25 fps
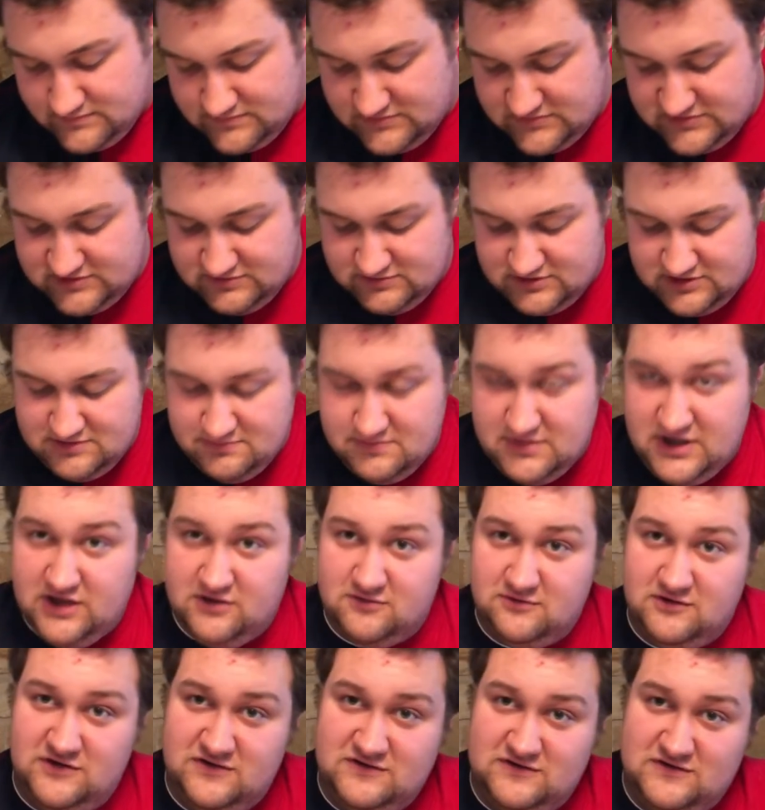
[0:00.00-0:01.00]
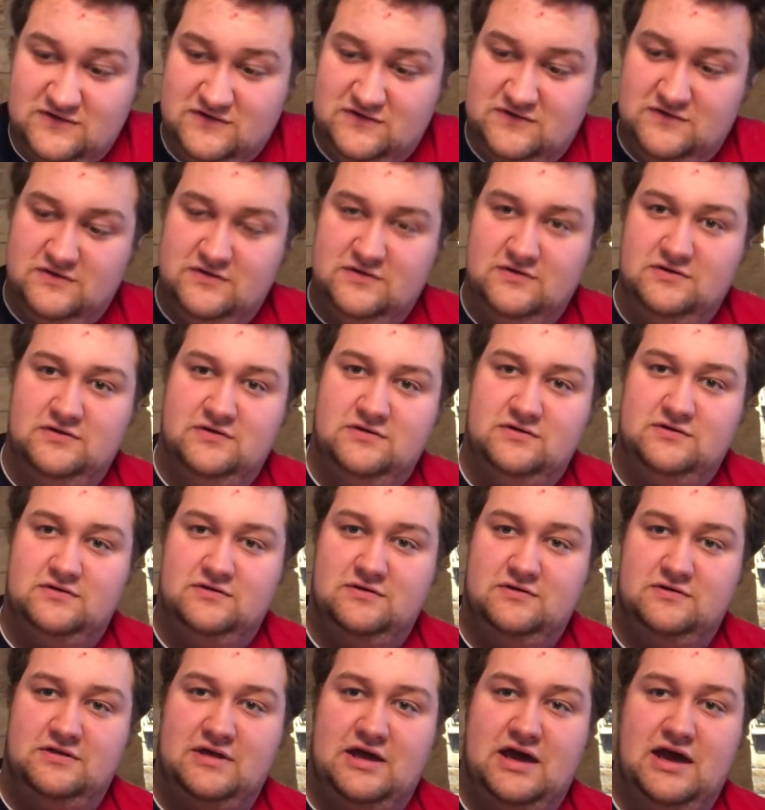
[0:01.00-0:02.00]
it's one of the main reasons
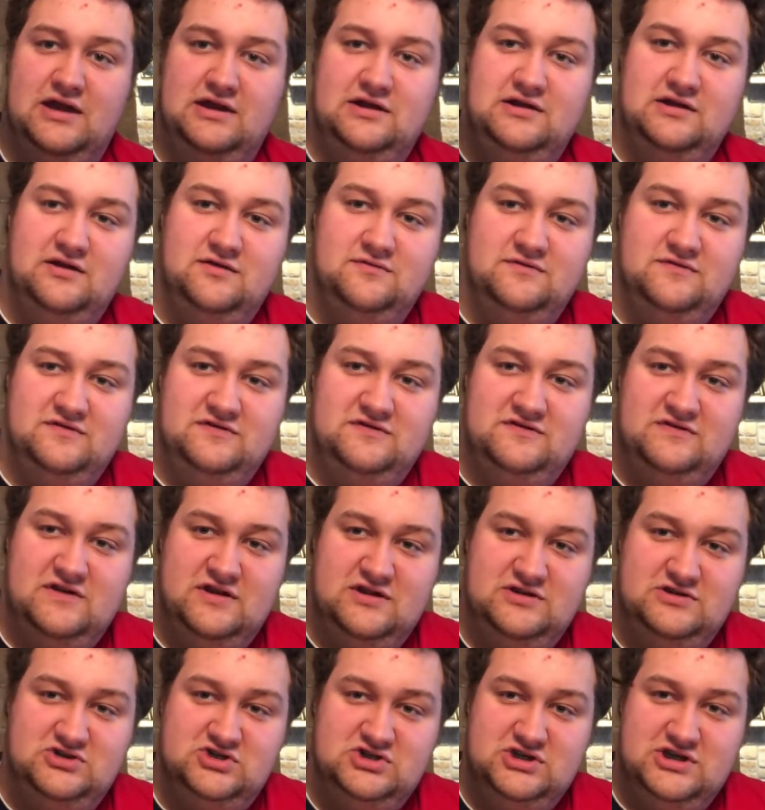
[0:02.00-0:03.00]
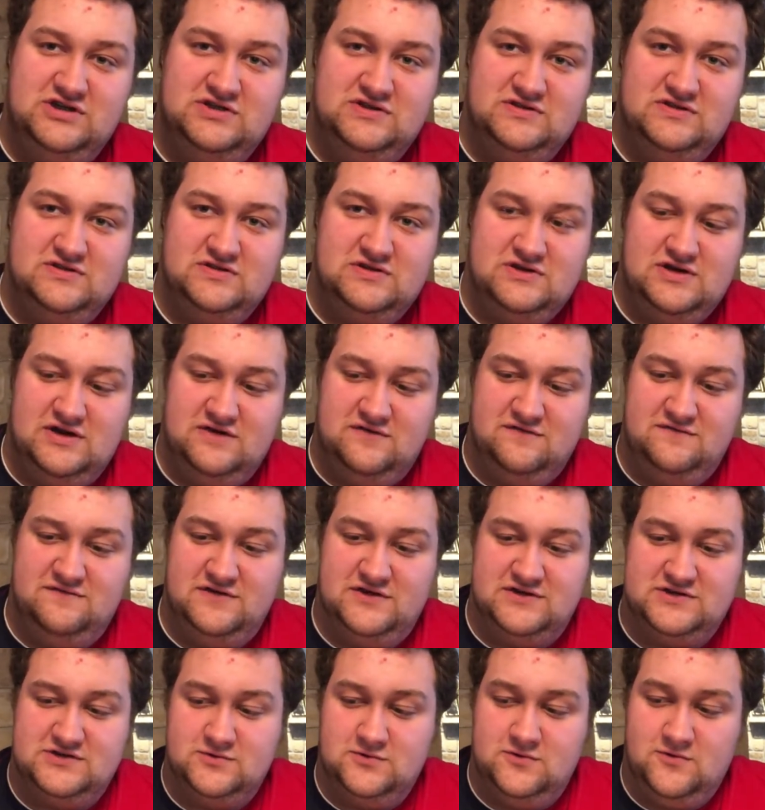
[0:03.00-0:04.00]
that, and it comes in this nice sheet, and it
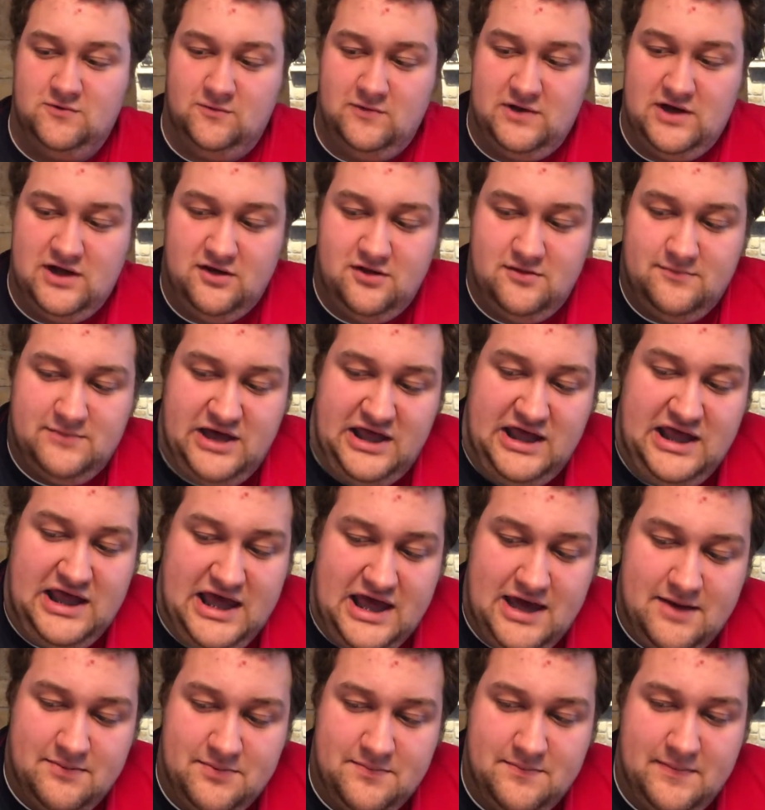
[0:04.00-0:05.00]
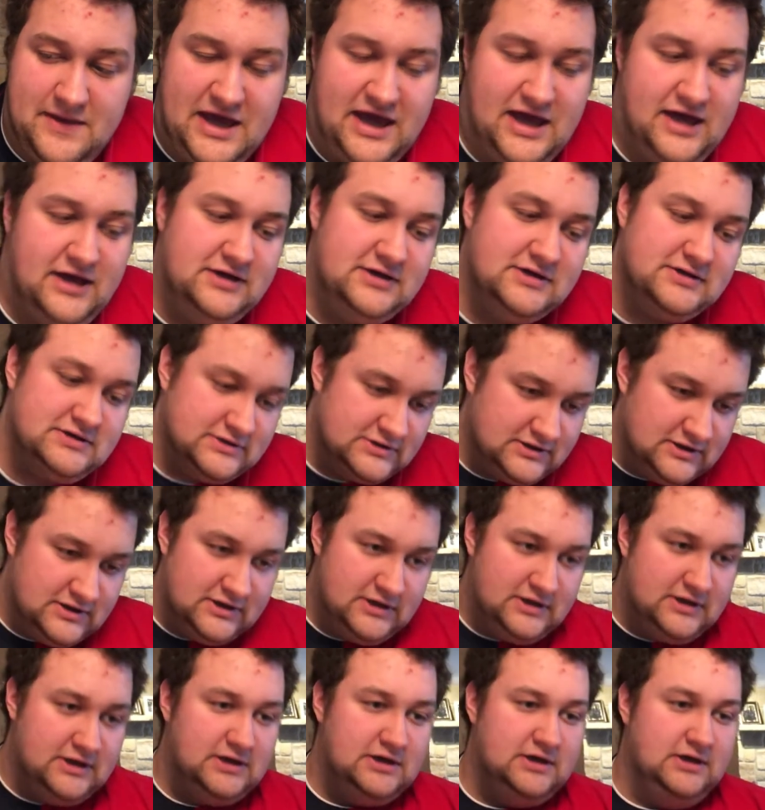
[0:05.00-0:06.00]
fits well on my camp bag.
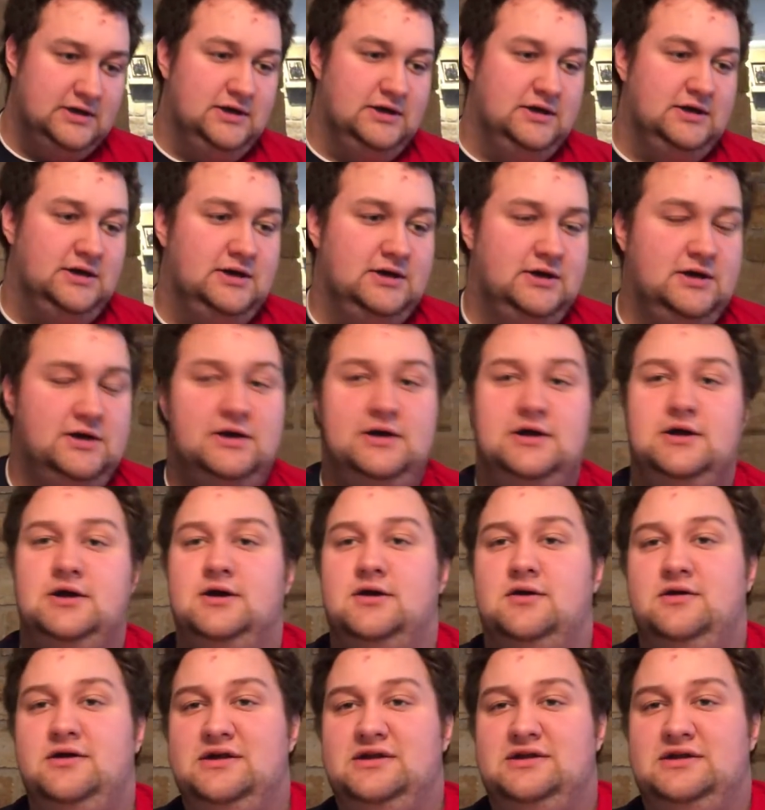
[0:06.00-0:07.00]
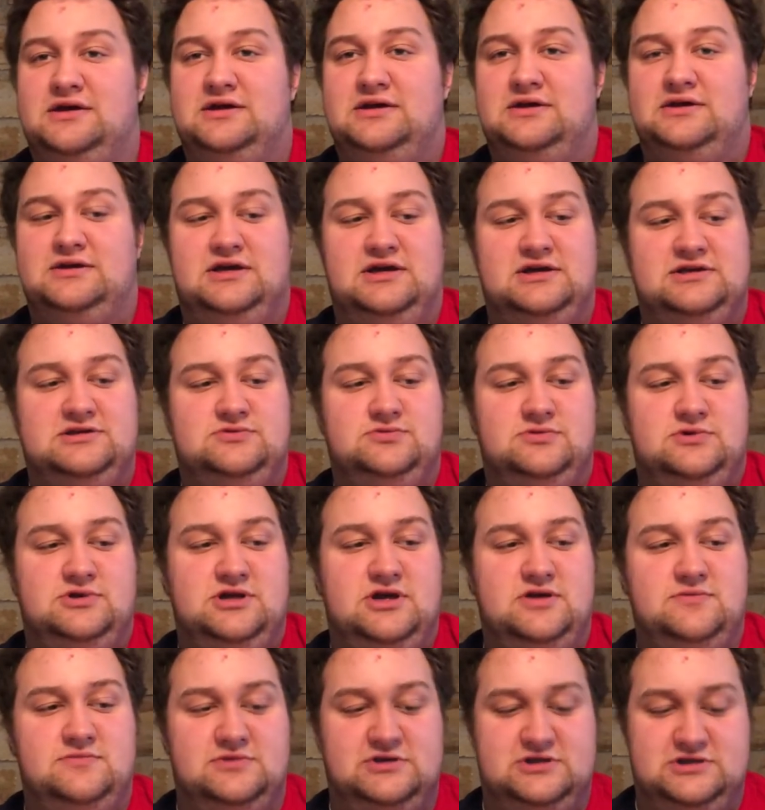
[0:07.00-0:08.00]
All right, next one
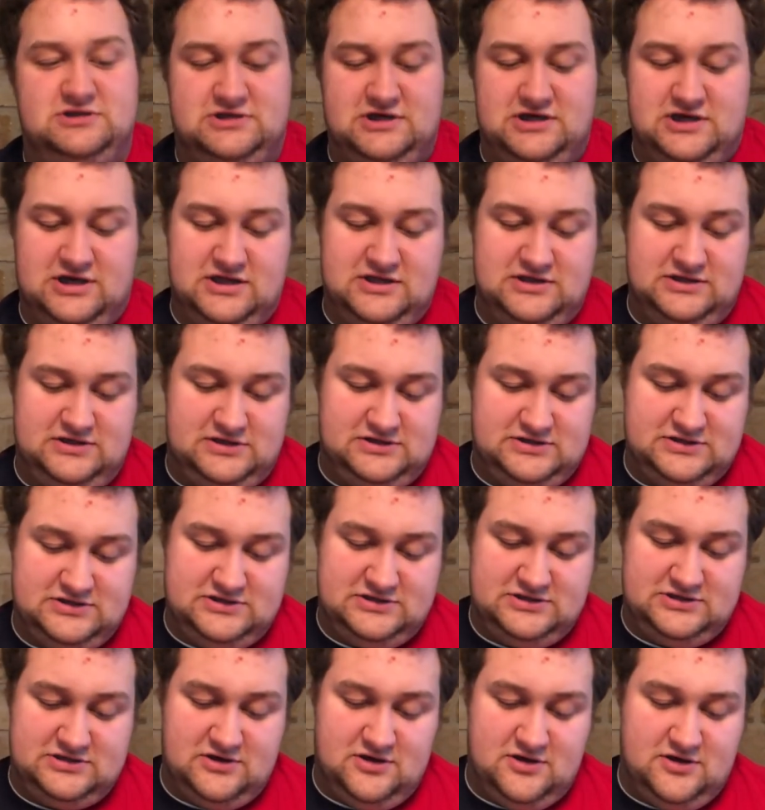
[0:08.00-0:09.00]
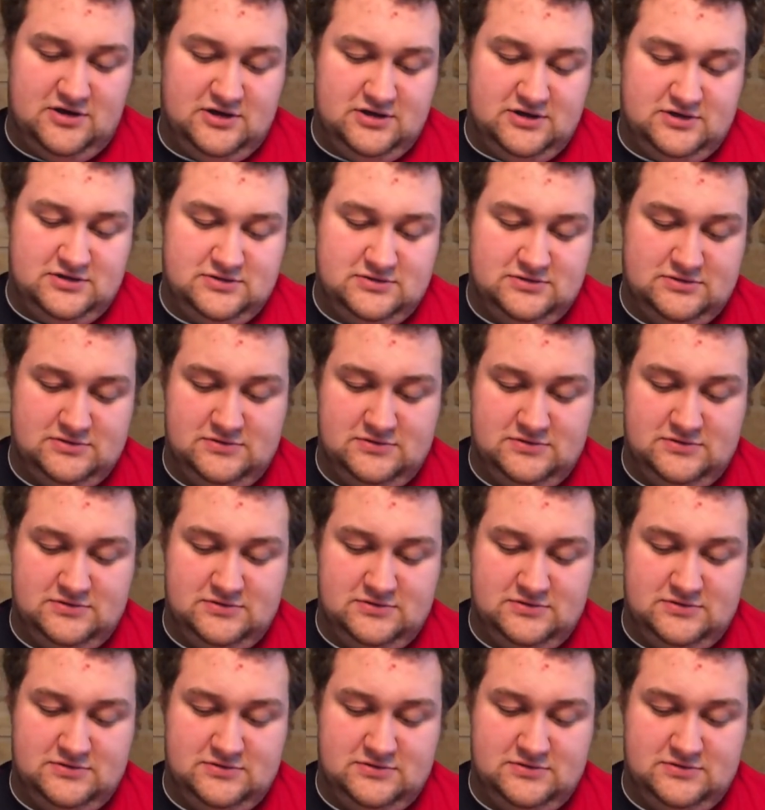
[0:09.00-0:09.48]
up is I got this SOG